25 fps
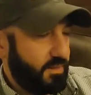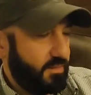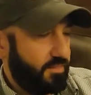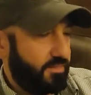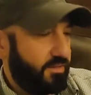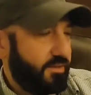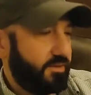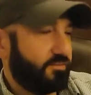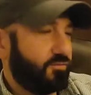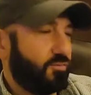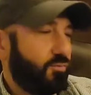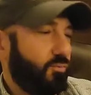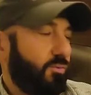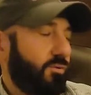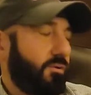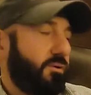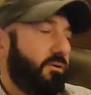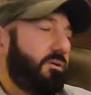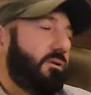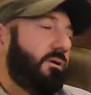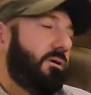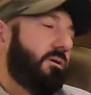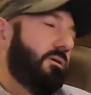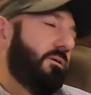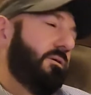This
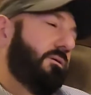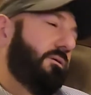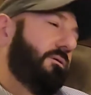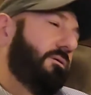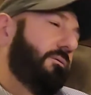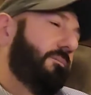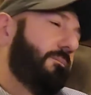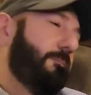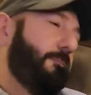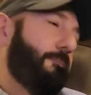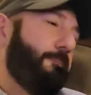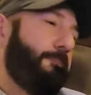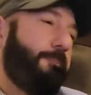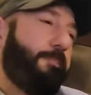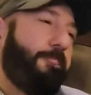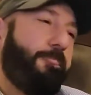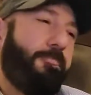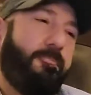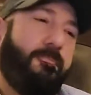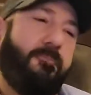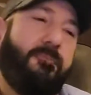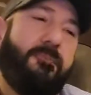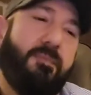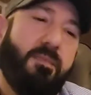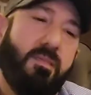one
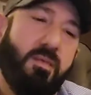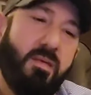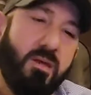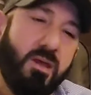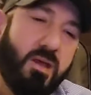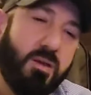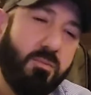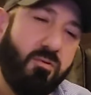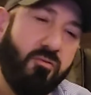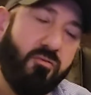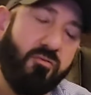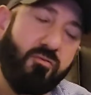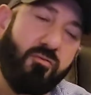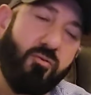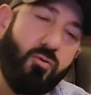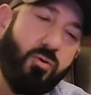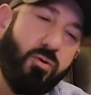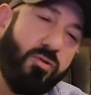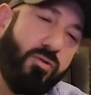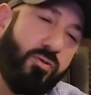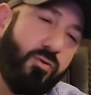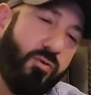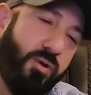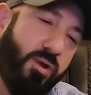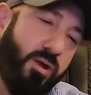coming from
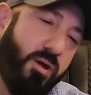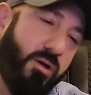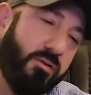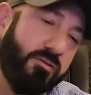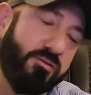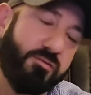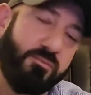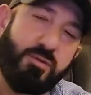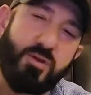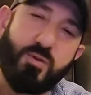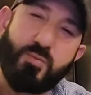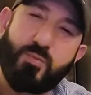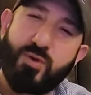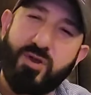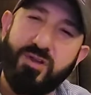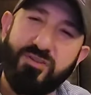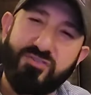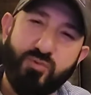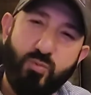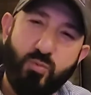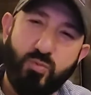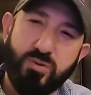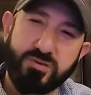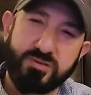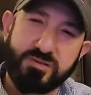$43. I mean the
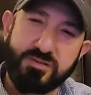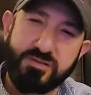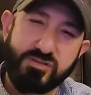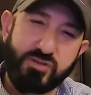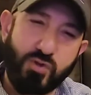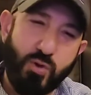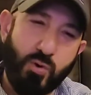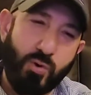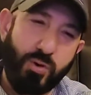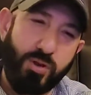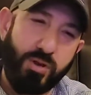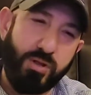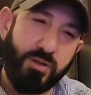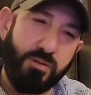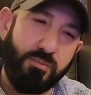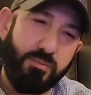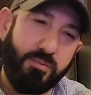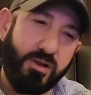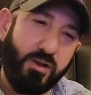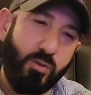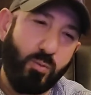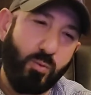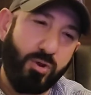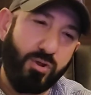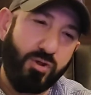price of whiskey is going up
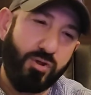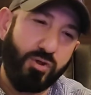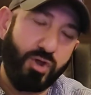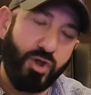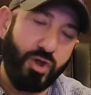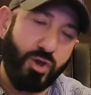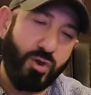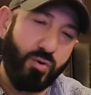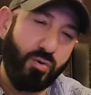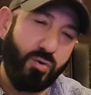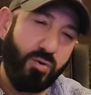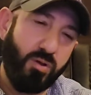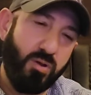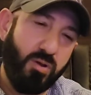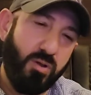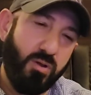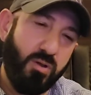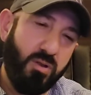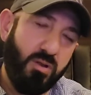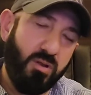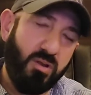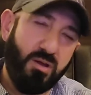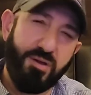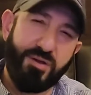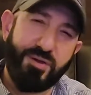anywhere you go,
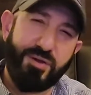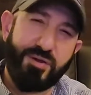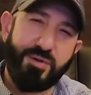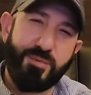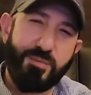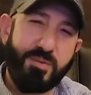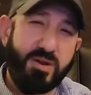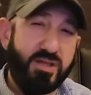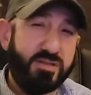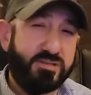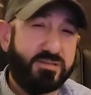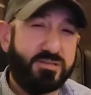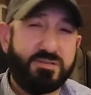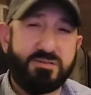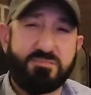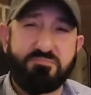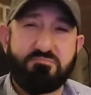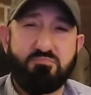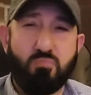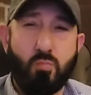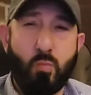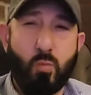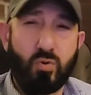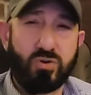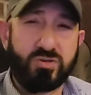and
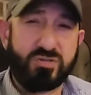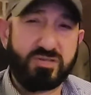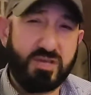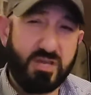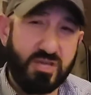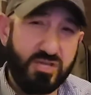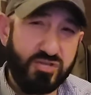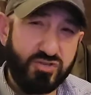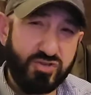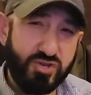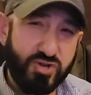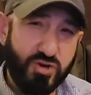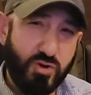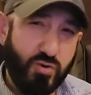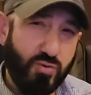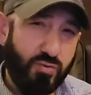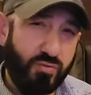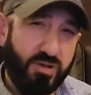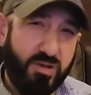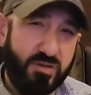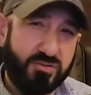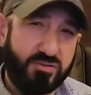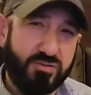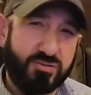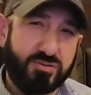that's whiskey in general,
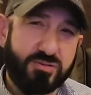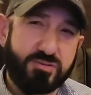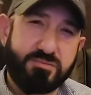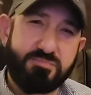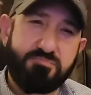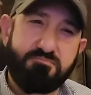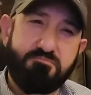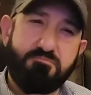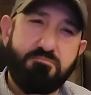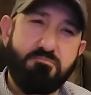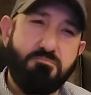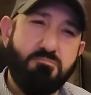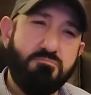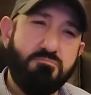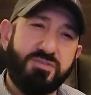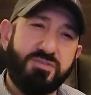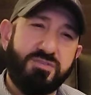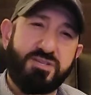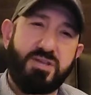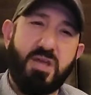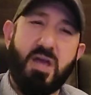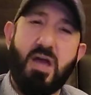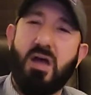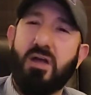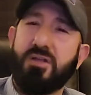not just
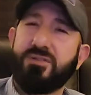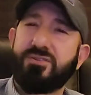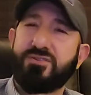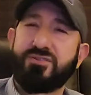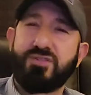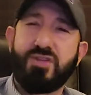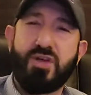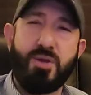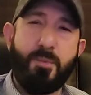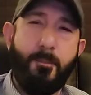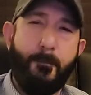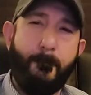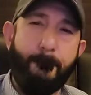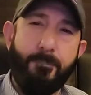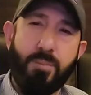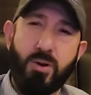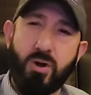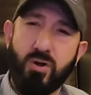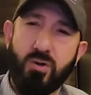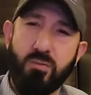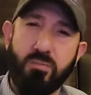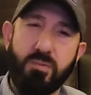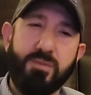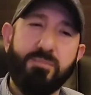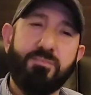Scotch, not
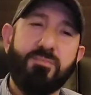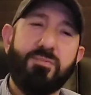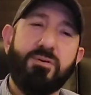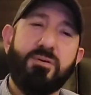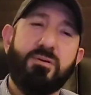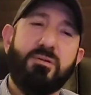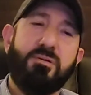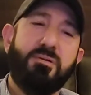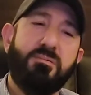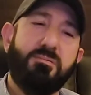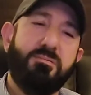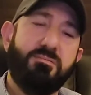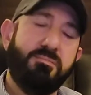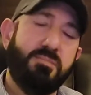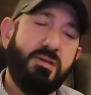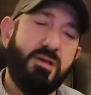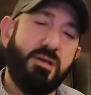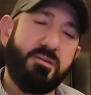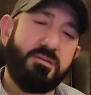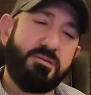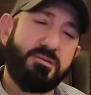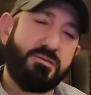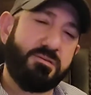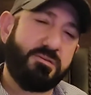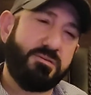bourbon, but
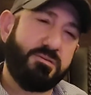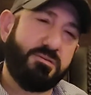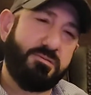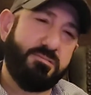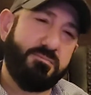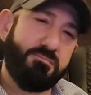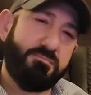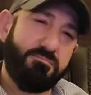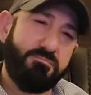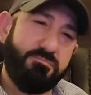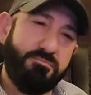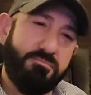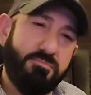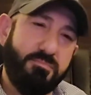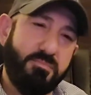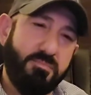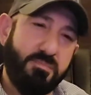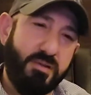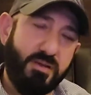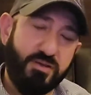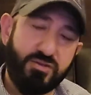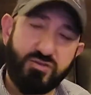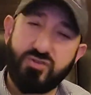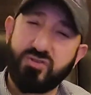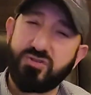it's
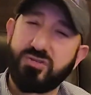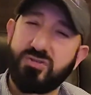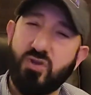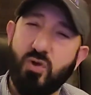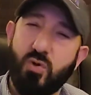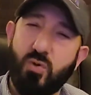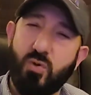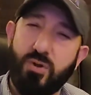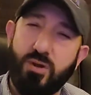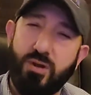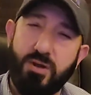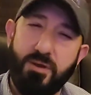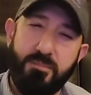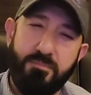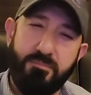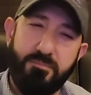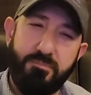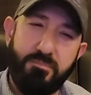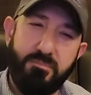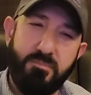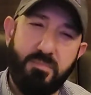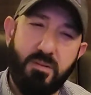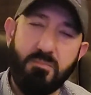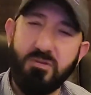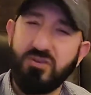just going up.
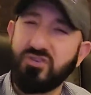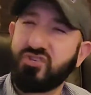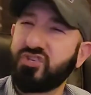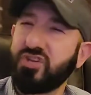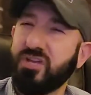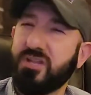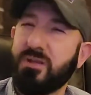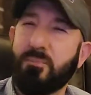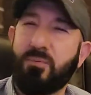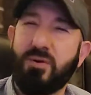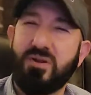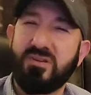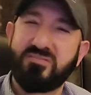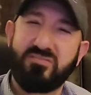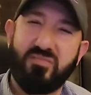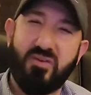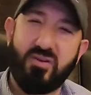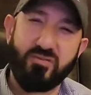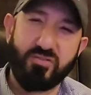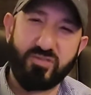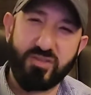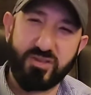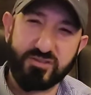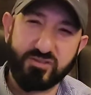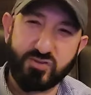I mean, shit, the price of
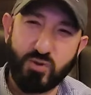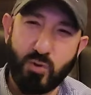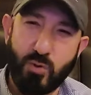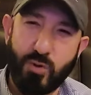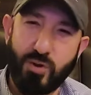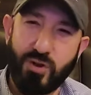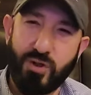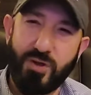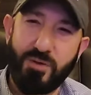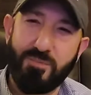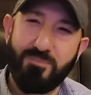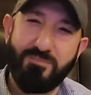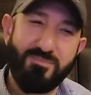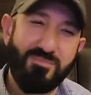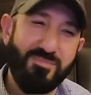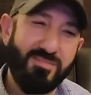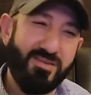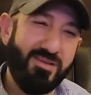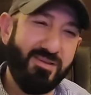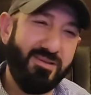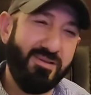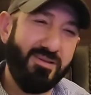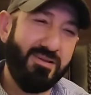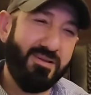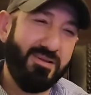everything's going up.
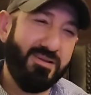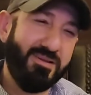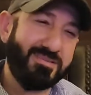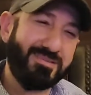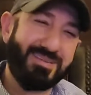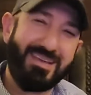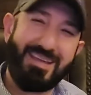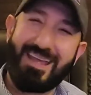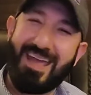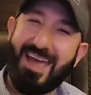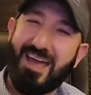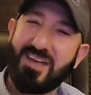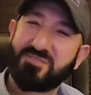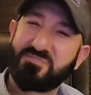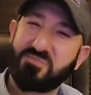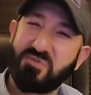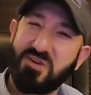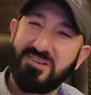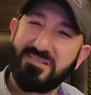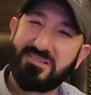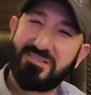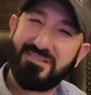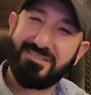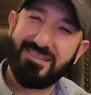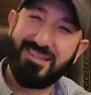Seen gas
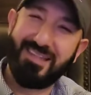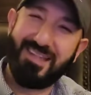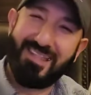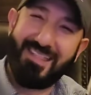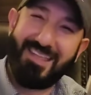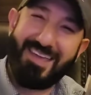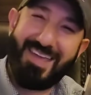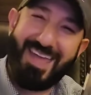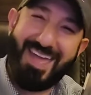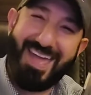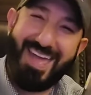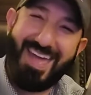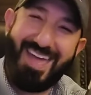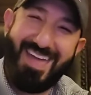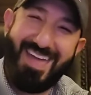prices lately.